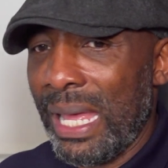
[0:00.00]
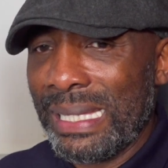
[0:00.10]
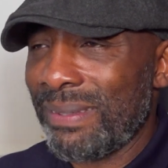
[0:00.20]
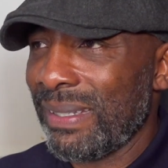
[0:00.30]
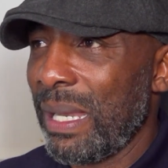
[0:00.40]
that
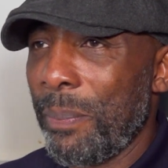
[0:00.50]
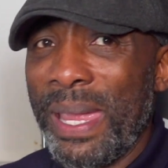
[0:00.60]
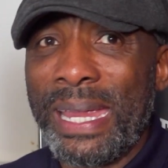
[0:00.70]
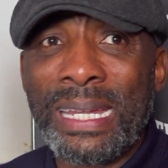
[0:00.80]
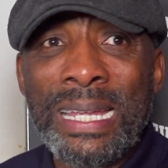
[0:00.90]
unless they're going to
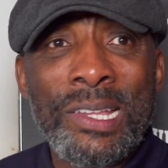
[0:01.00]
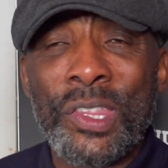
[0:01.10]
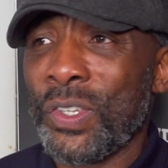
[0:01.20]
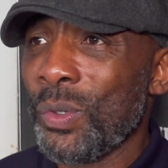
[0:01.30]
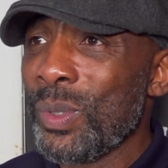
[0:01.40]
pay
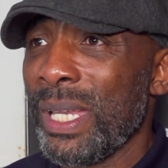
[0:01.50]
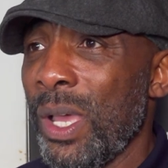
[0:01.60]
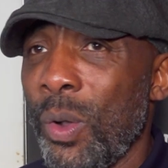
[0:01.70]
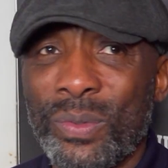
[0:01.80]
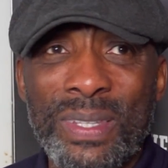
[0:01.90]
through the
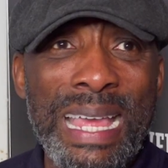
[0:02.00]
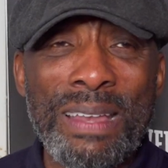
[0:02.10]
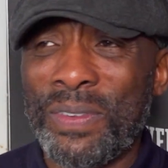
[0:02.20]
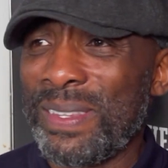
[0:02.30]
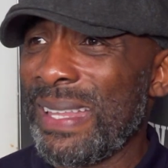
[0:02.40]
nose and
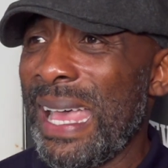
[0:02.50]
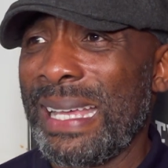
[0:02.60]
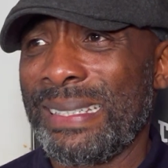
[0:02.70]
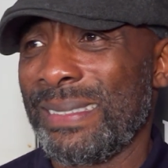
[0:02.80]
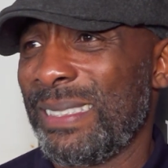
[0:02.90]

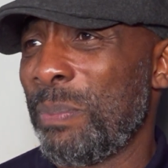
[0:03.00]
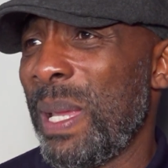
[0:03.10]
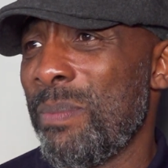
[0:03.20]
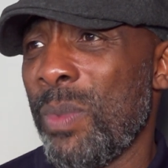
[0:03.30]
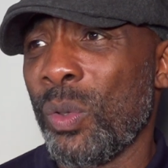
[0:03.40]
advertise and
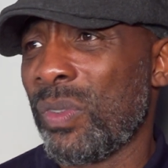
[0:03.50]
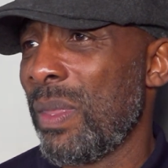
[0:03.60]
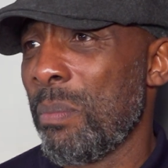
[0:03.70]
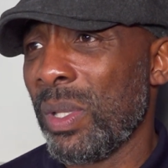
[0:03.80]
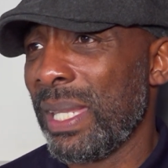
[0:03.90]
spend most of
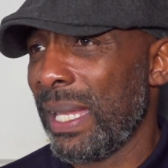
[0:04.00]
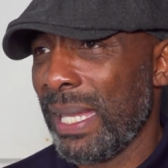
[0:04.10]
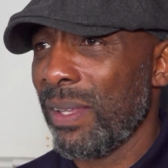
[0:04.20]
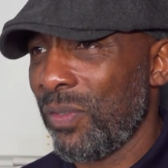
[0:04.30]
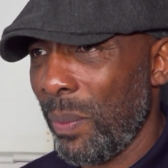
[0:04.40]
the money they'll
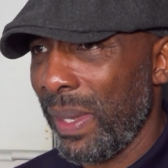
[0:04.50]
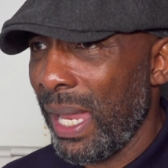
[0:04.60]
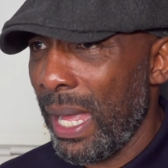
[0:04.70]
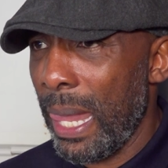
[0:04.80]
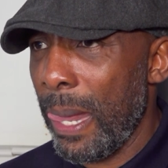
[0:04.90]
earn from the
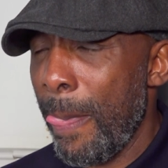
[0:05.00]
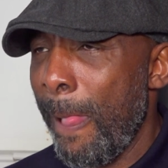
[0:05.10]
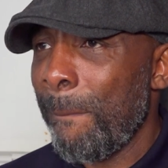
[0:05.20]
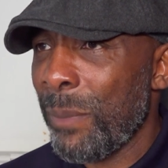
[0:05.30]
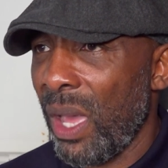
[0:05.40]
night
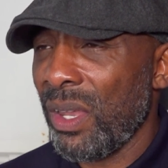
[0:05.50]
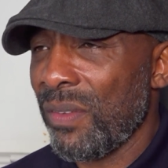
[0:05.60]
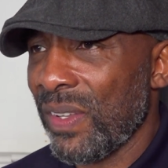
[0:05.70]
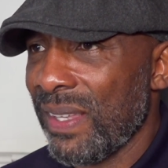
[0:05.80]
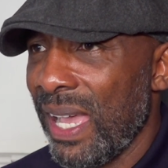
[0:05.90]
on
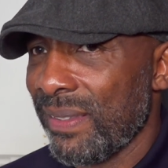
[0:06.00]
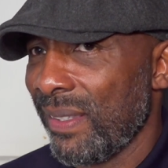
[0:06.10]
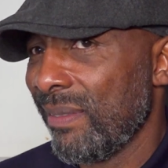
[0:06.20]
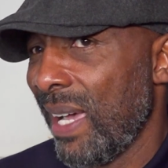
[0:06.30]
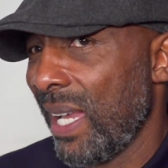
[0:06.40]

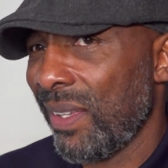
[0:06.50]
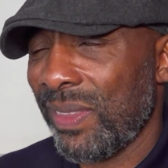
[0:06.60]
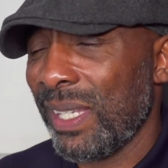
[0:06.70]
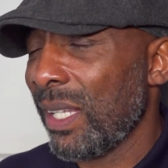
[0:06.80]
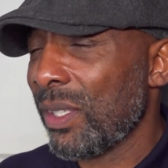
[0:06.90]
advertising. I don't
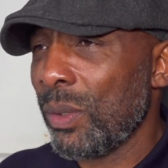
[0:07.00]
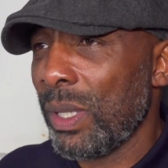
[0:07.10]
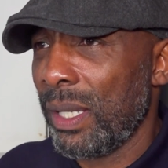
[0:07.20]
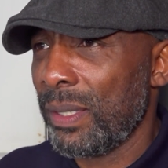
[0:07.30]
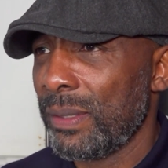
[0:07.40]
think they'll do
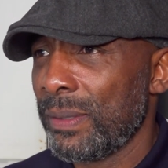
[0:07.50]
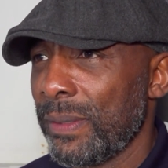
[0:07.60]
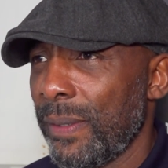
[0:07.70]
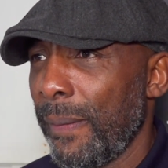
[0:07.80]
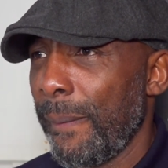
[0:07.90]

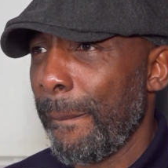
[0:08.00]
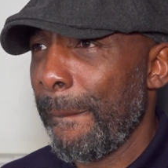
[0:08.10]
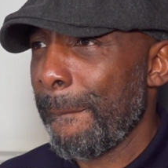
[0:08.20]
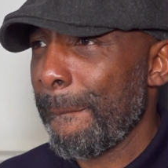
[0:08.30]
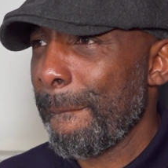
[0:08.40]

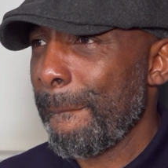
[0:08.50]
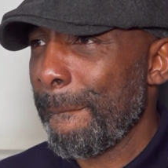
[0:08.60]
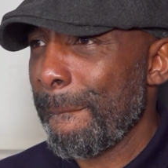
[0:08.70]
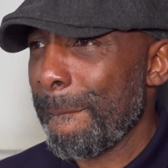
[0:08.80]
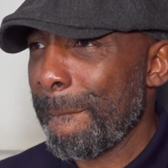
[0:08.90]

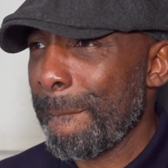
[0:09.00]
that.